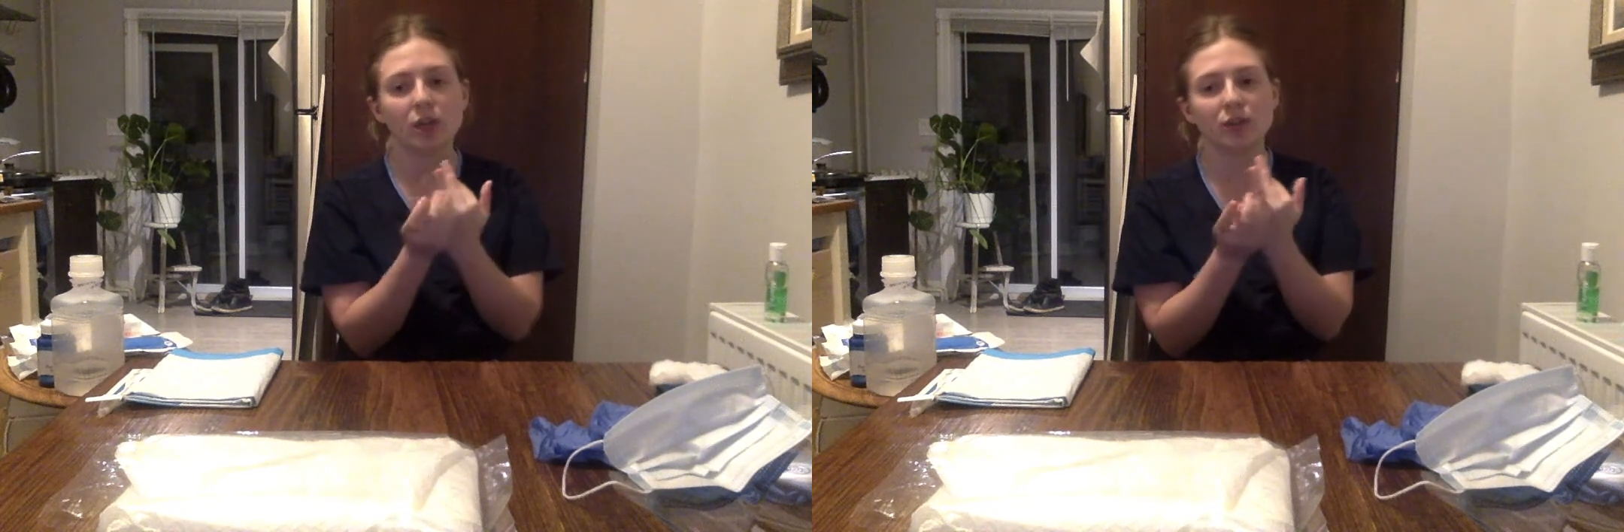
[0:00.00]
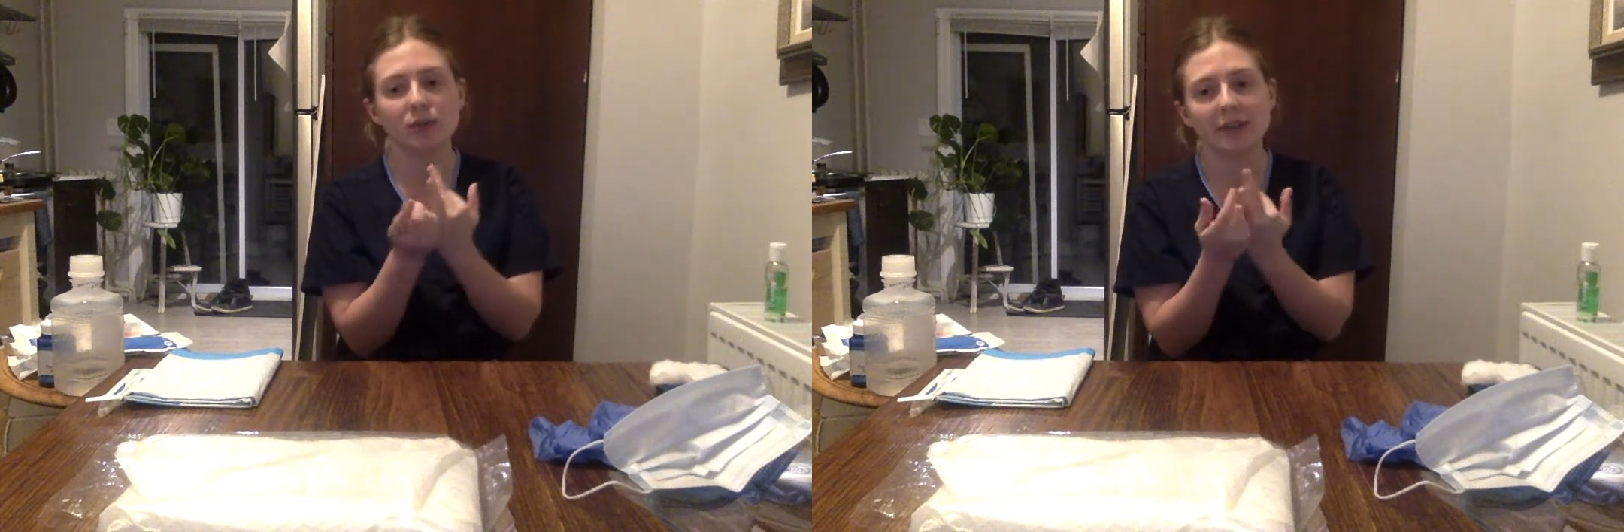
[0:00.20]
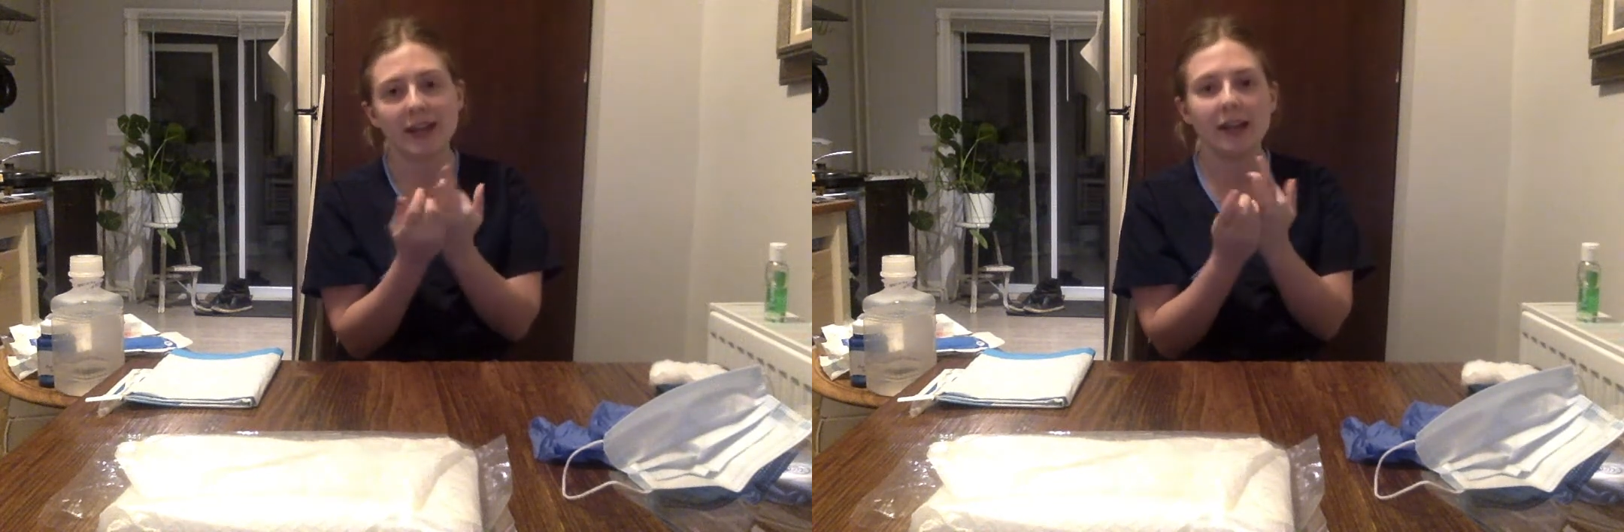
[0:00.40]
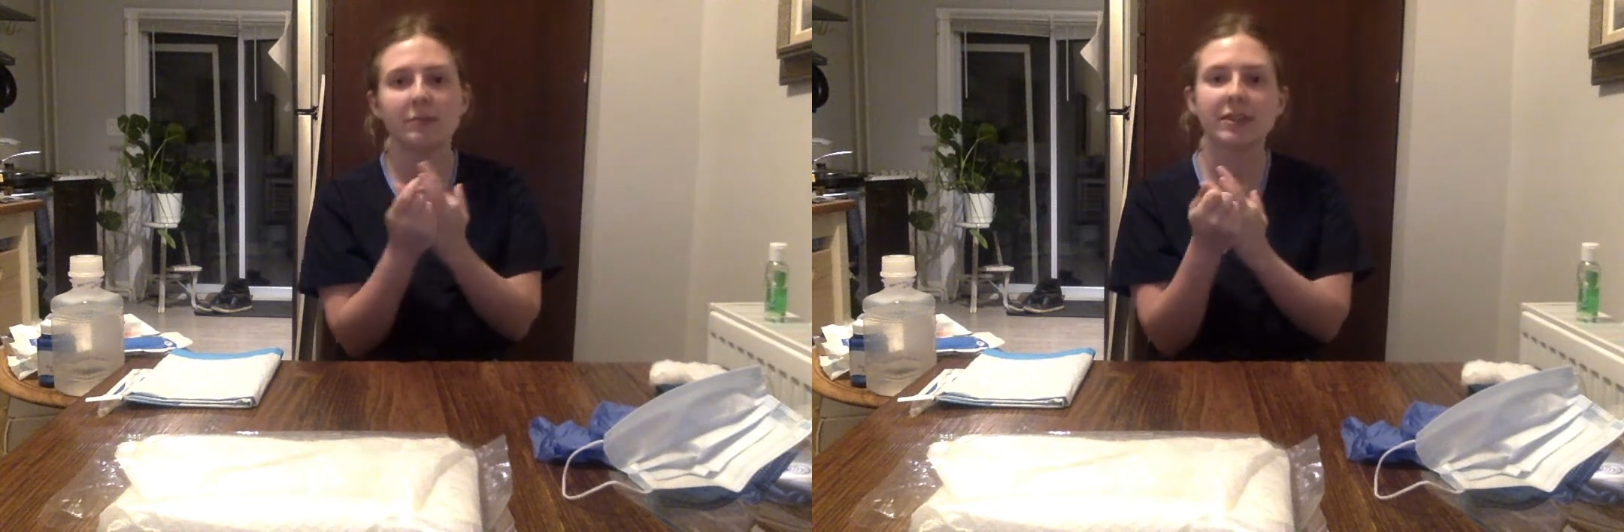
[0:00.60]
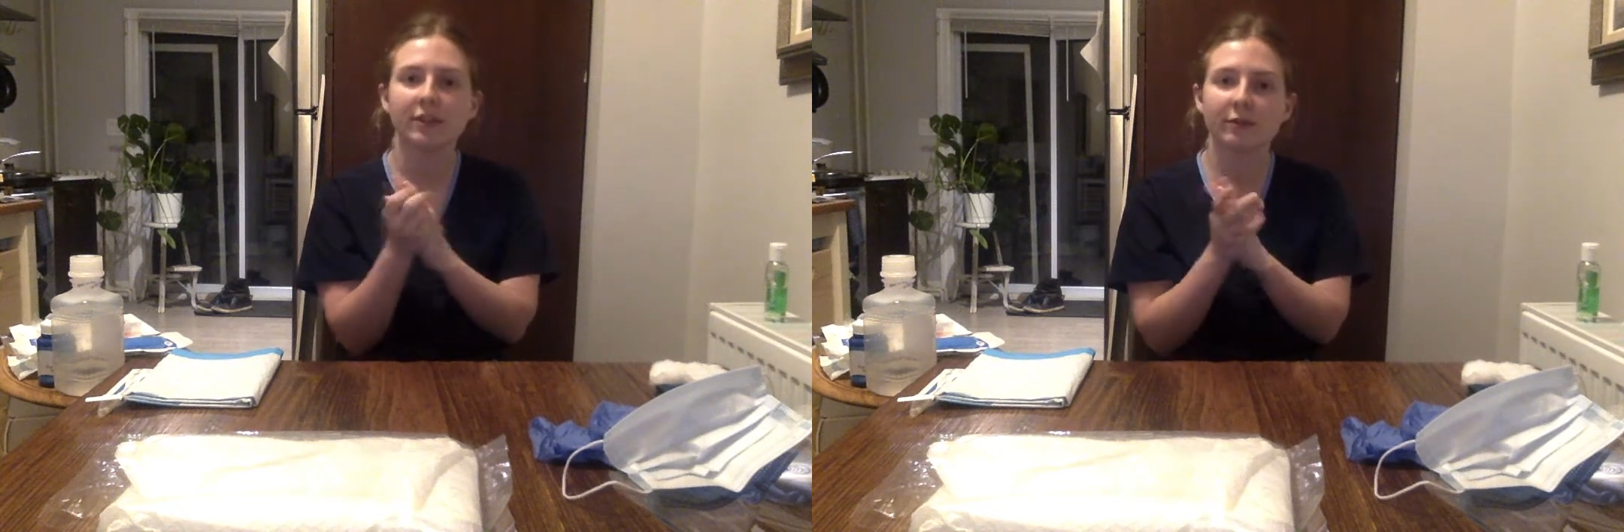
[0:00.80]
so
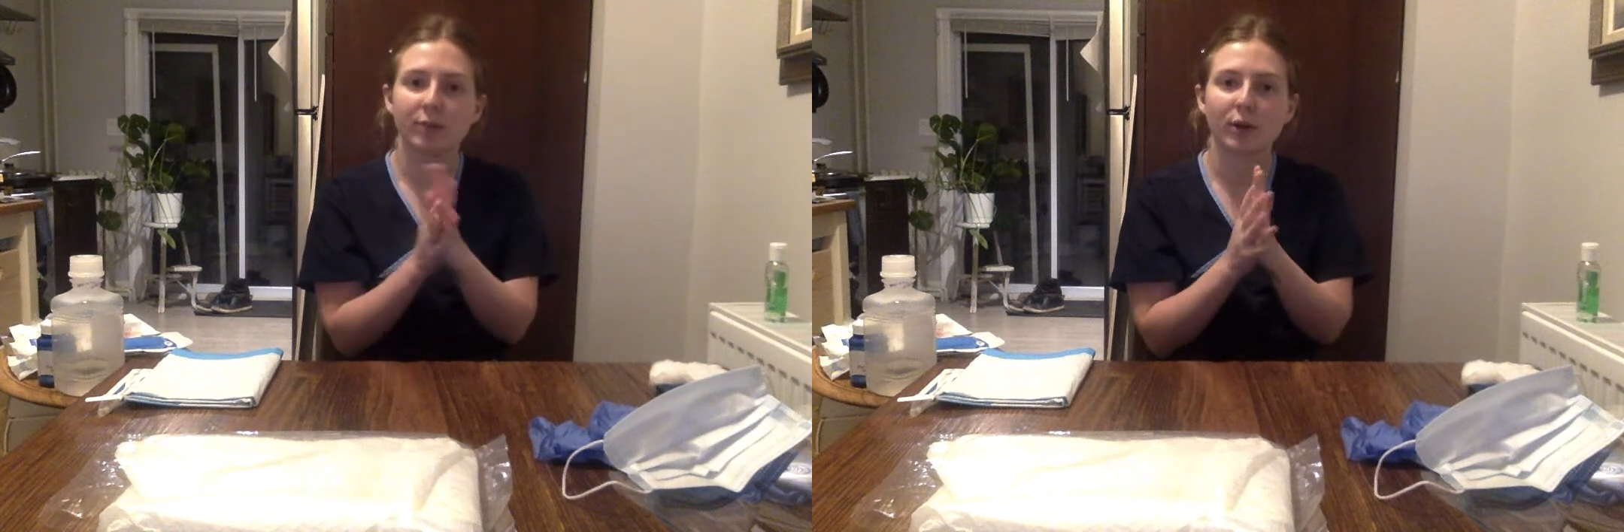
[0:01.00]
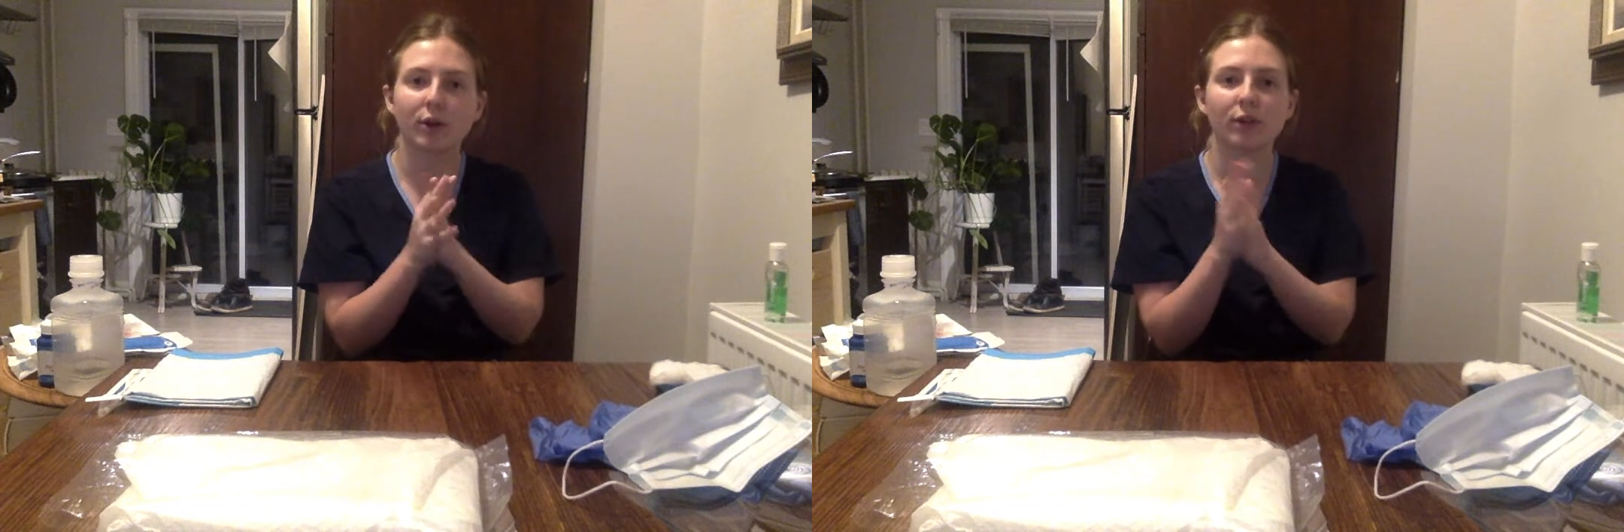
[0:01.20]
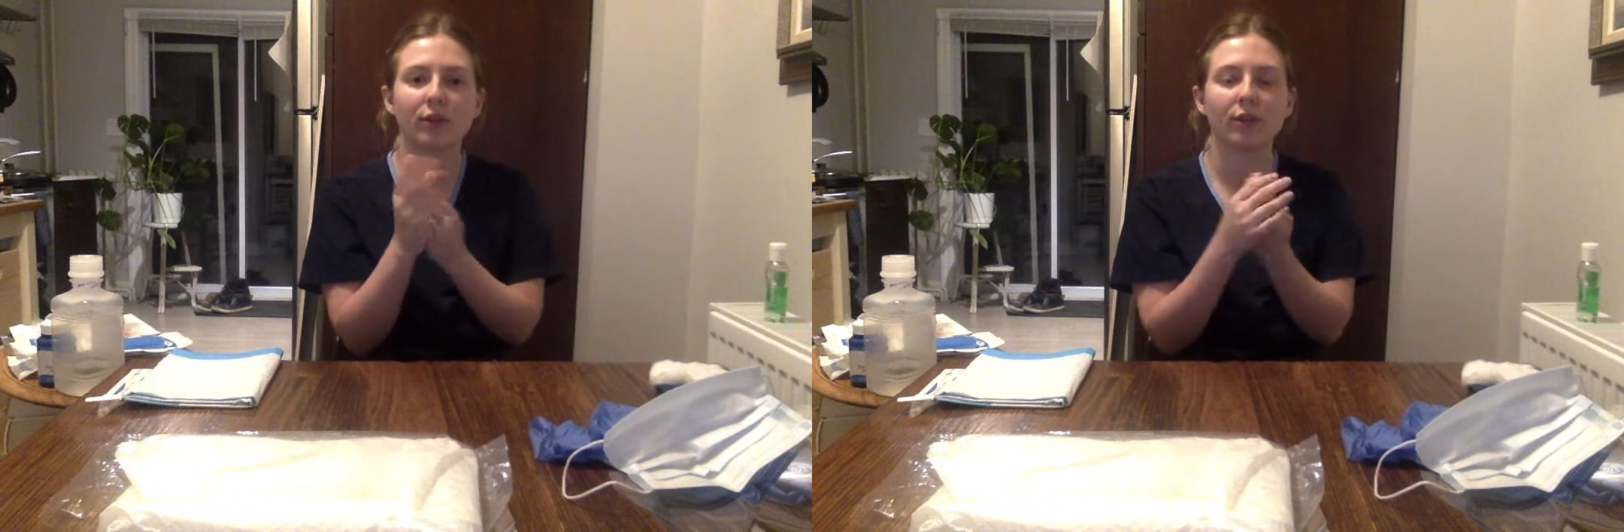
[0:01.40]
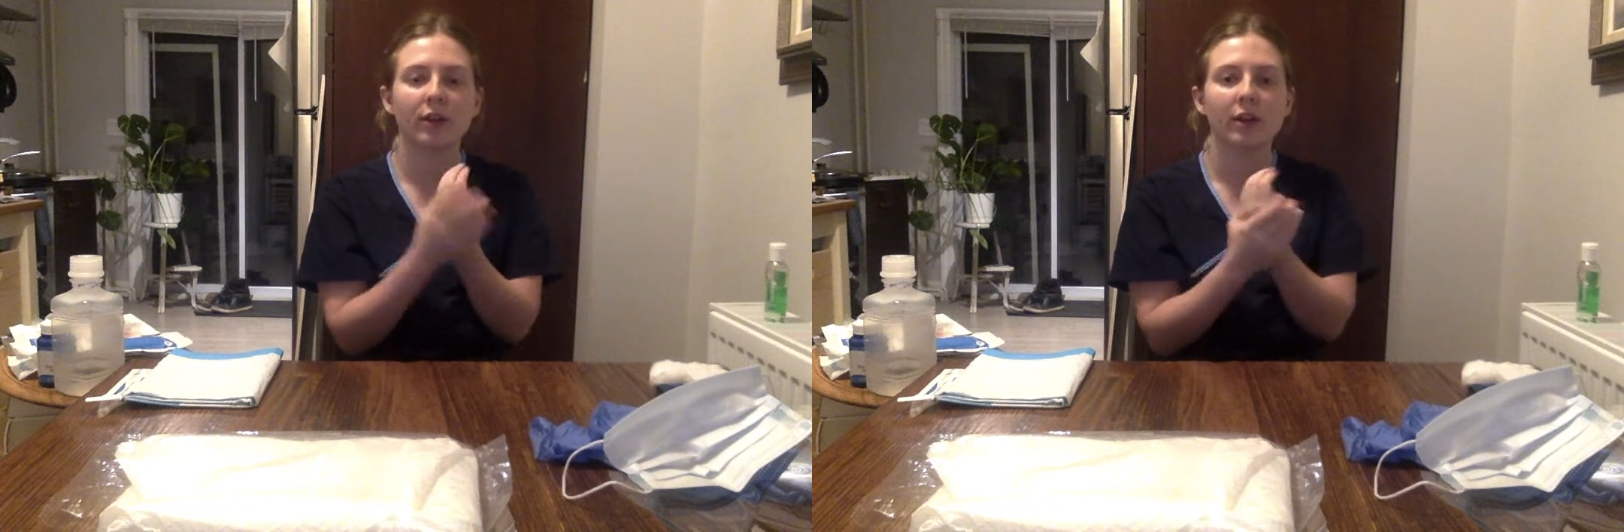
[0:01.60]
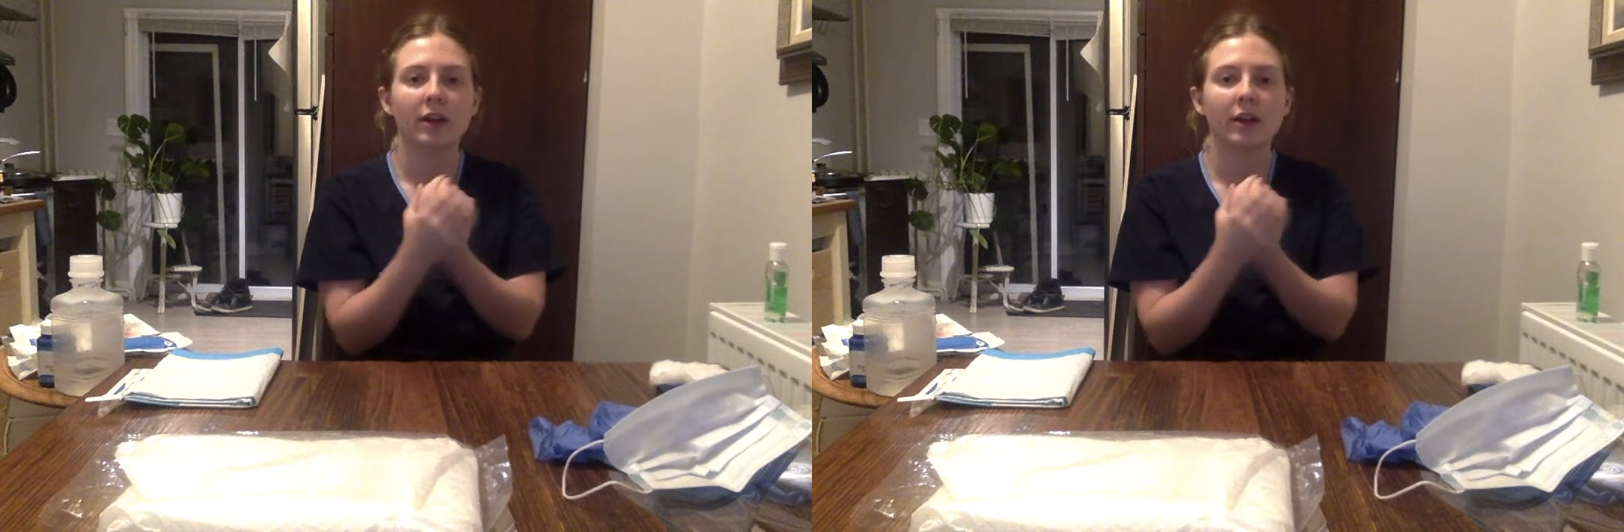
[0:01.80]
name, date of birth,